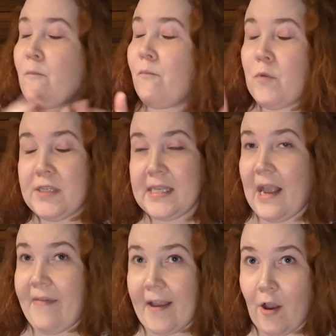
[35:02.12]
we'll see
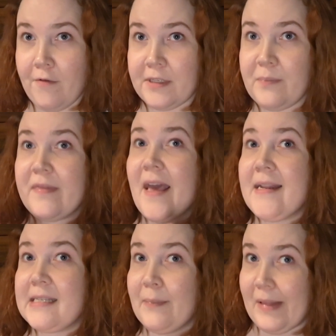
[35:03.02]
how that goes. But that
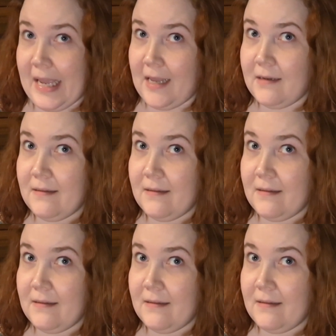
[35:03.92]
is the plan.